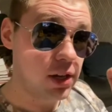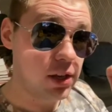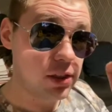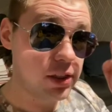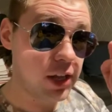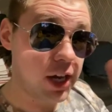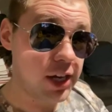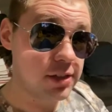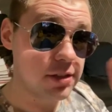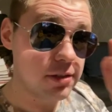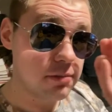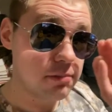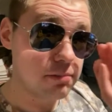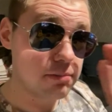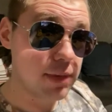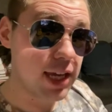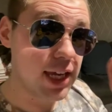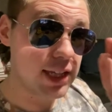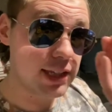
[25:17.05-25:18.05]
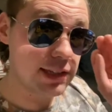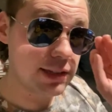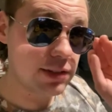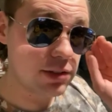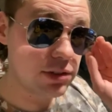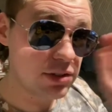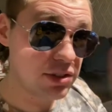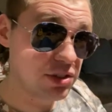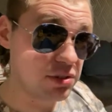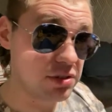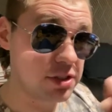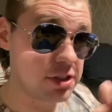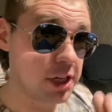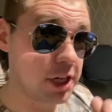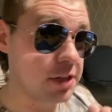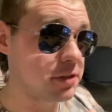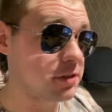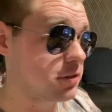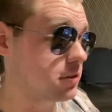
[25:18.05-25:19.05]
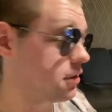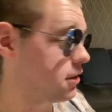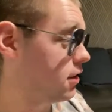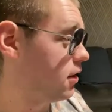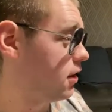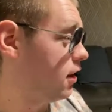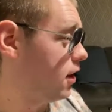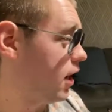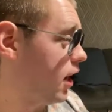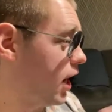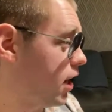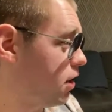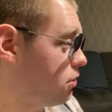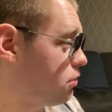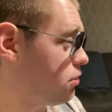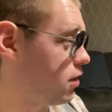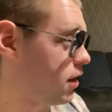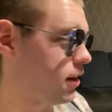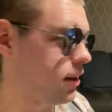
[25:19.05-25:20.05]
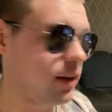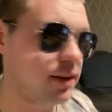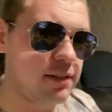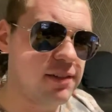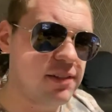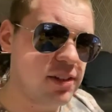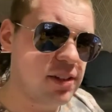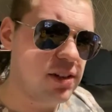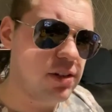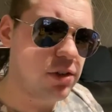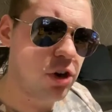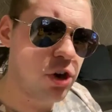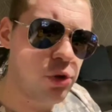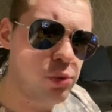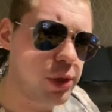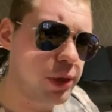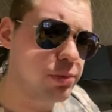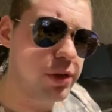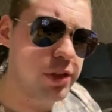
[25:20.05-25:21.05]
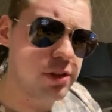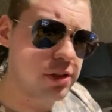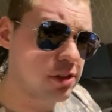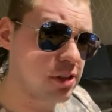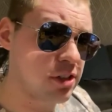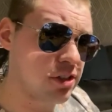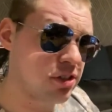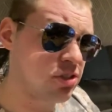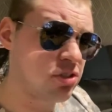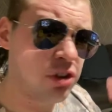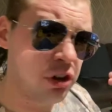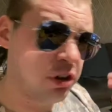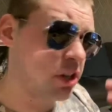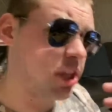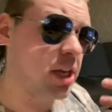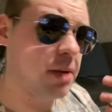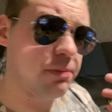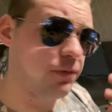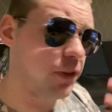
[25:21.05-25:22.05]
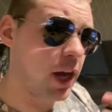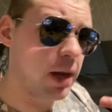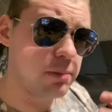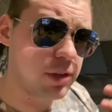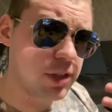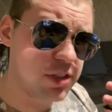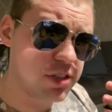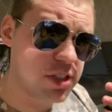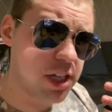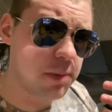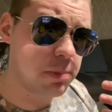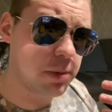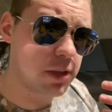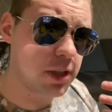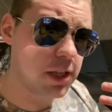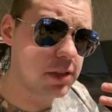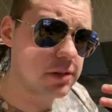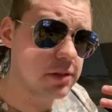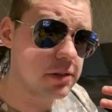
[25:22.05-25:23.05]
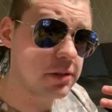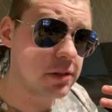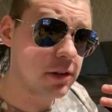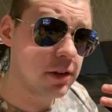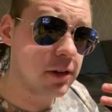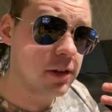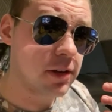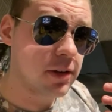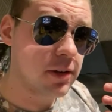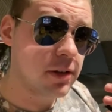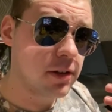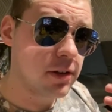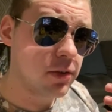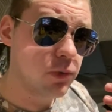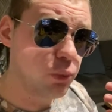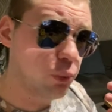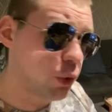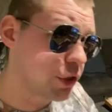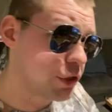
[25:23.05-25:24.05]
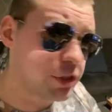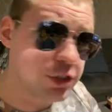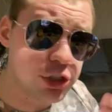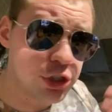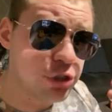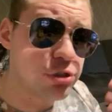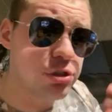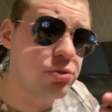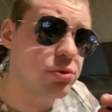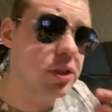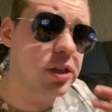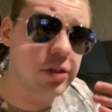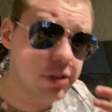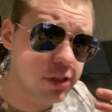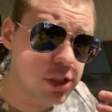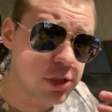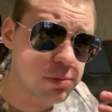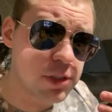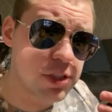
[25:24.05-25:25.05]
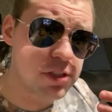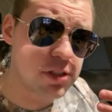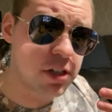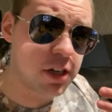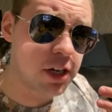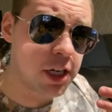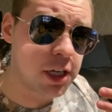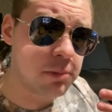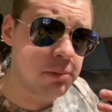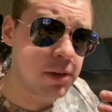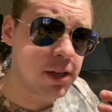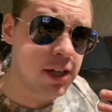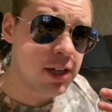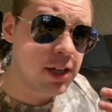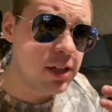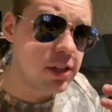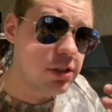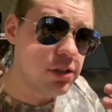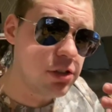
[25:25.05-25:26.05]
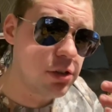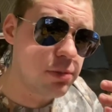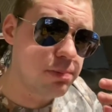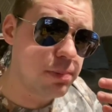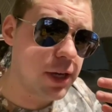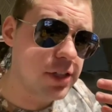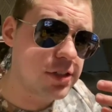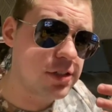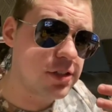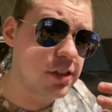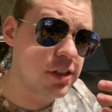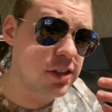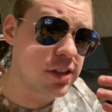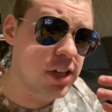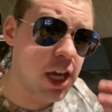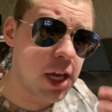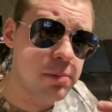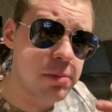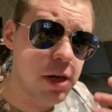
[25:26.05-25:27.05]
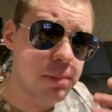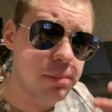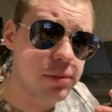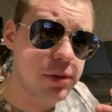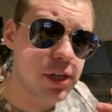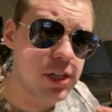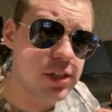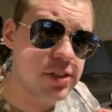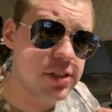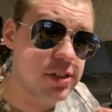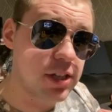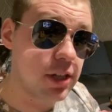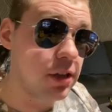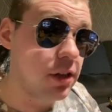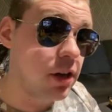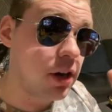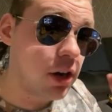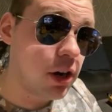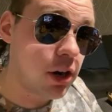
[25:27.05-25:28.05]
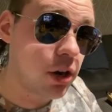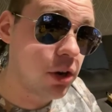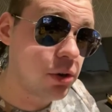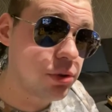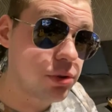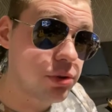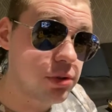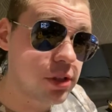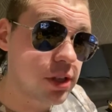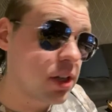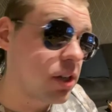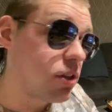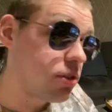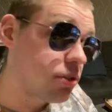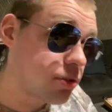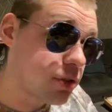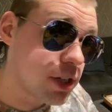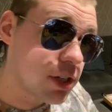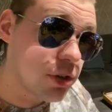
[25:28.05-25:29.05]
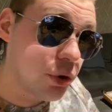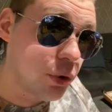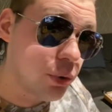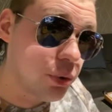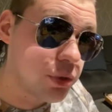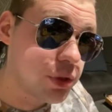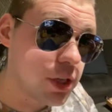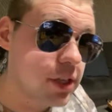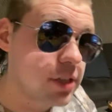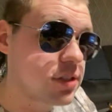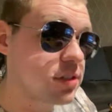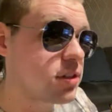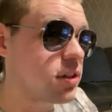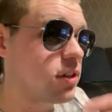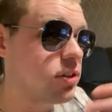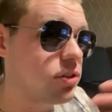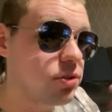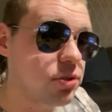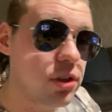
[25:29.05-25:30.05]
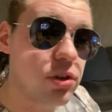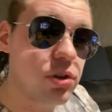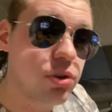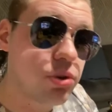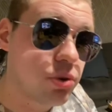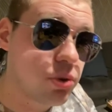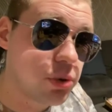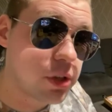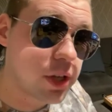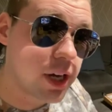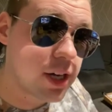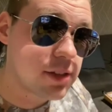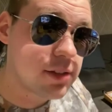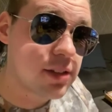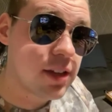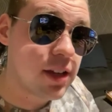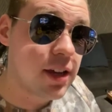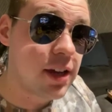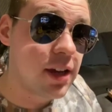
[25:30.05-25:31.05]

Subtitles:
That made no sense. How? Oh, we want to not keep families separated. What did you do at Christmas time? You basically came up there and said, oh, look at all this, look at all that.